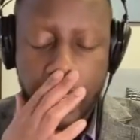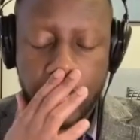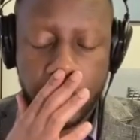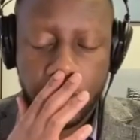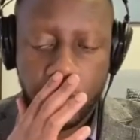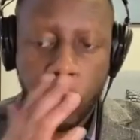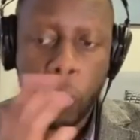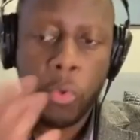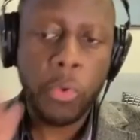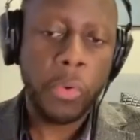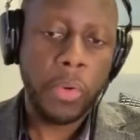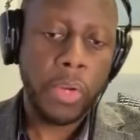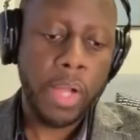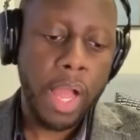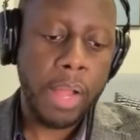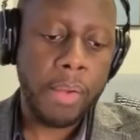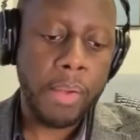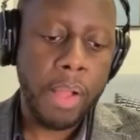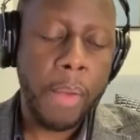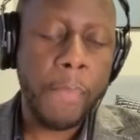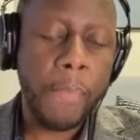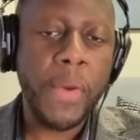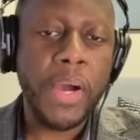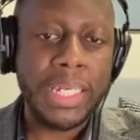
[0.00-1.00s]
yeah, or
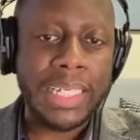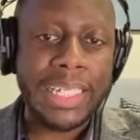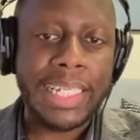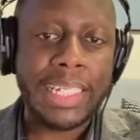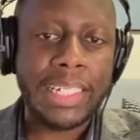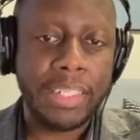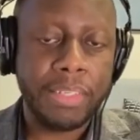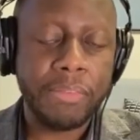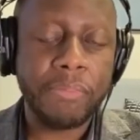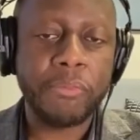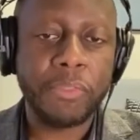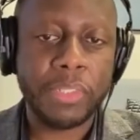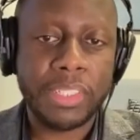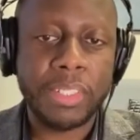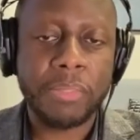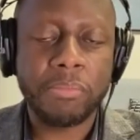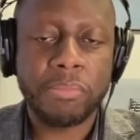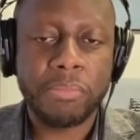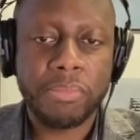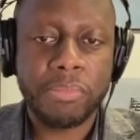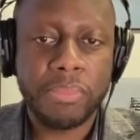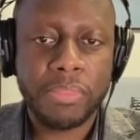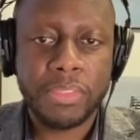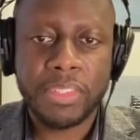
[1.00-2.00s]
I might need it for
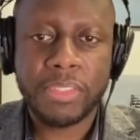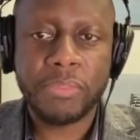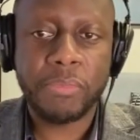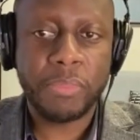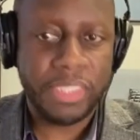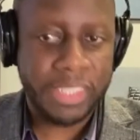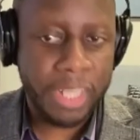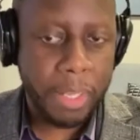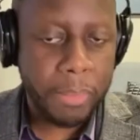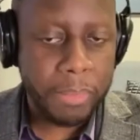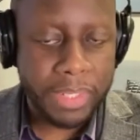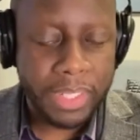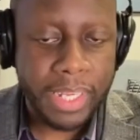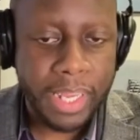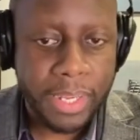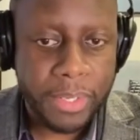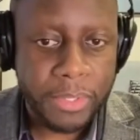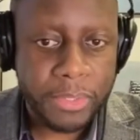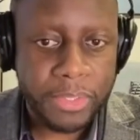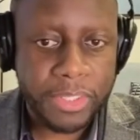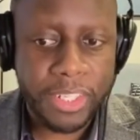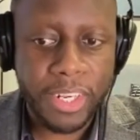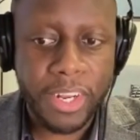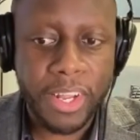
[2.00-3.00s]
something
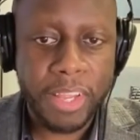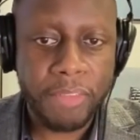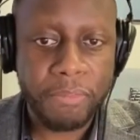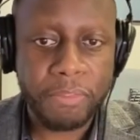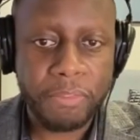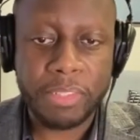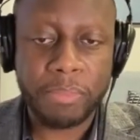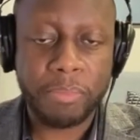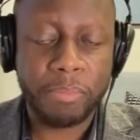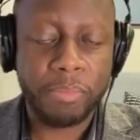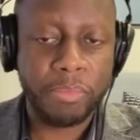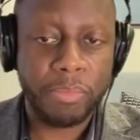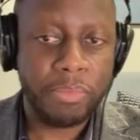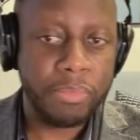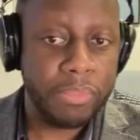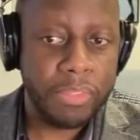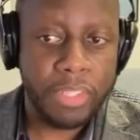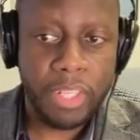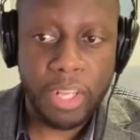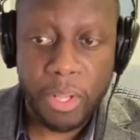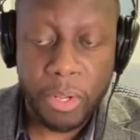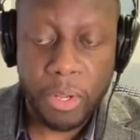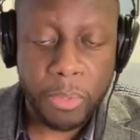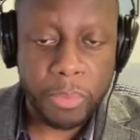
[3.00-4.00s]
else. Like if it's
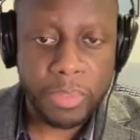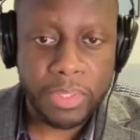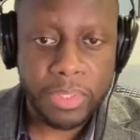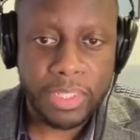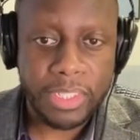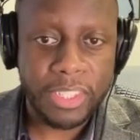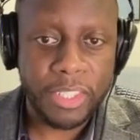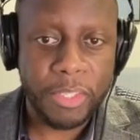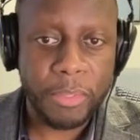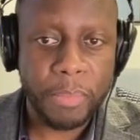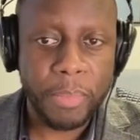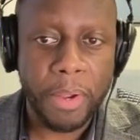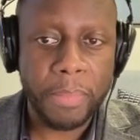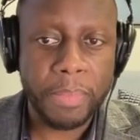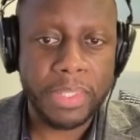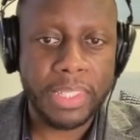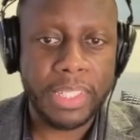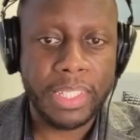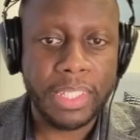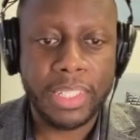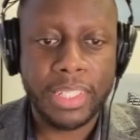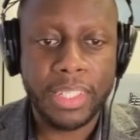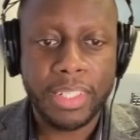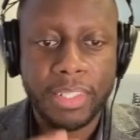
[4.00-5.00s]
clothes, you might
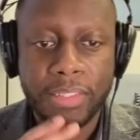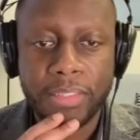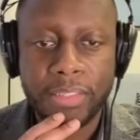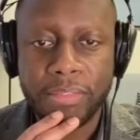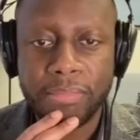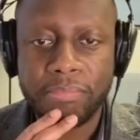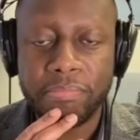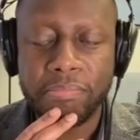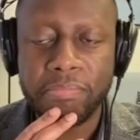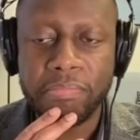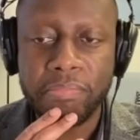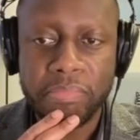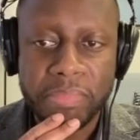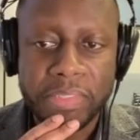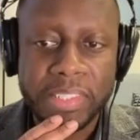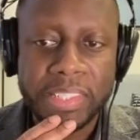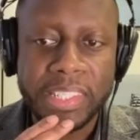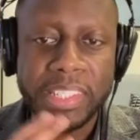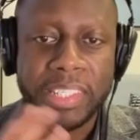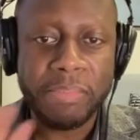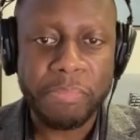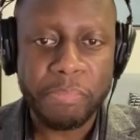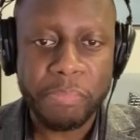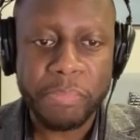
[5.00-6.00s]
be thinking,
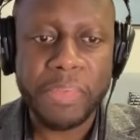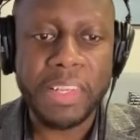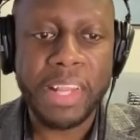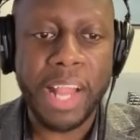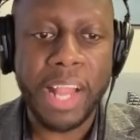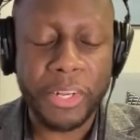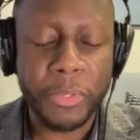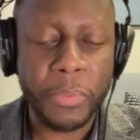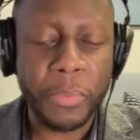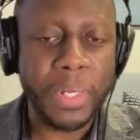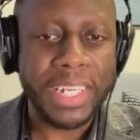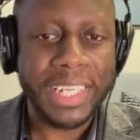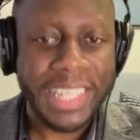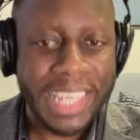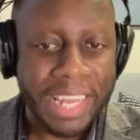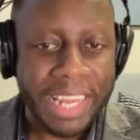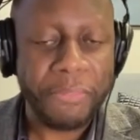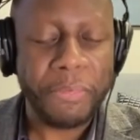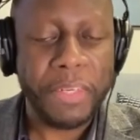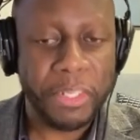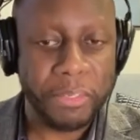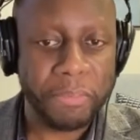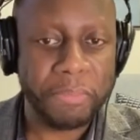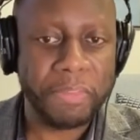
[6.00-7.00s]
I don't want to
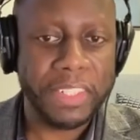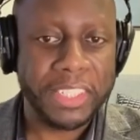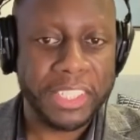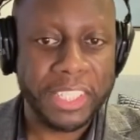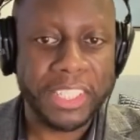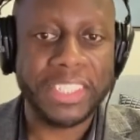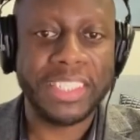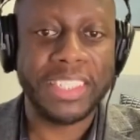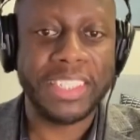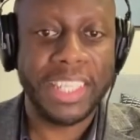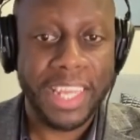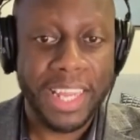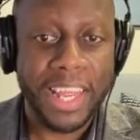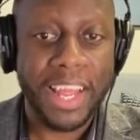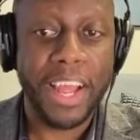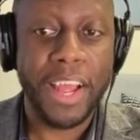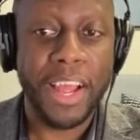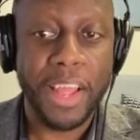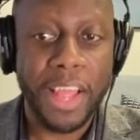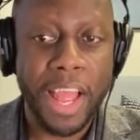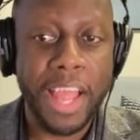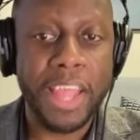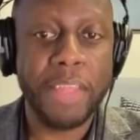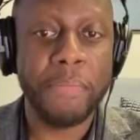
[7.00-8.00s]
get rid of it just
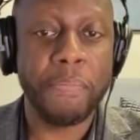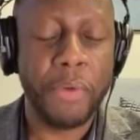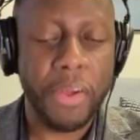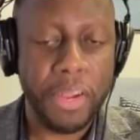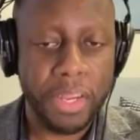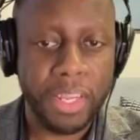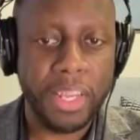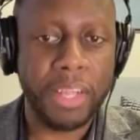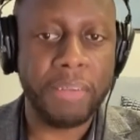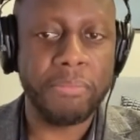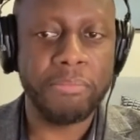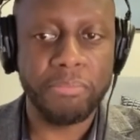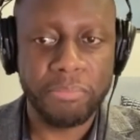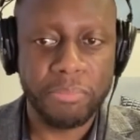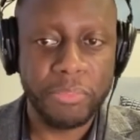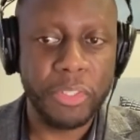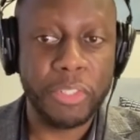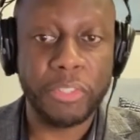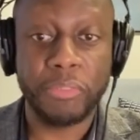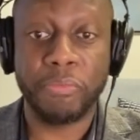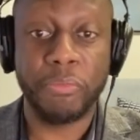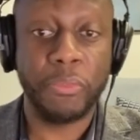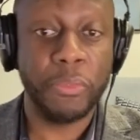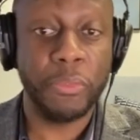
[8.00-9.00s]
yet. It might
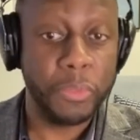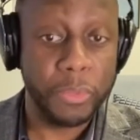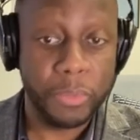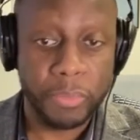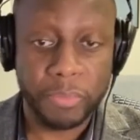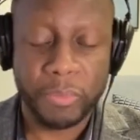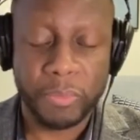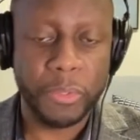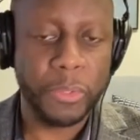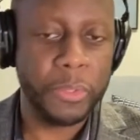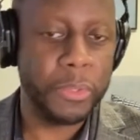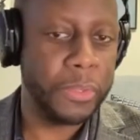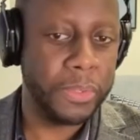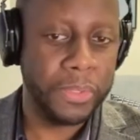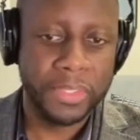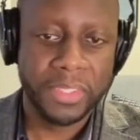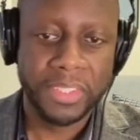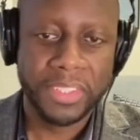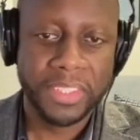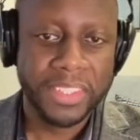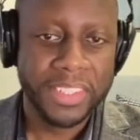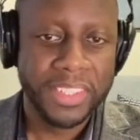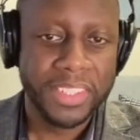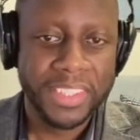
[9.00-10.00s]
come useful
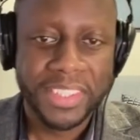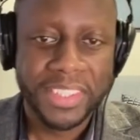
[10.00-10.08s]
for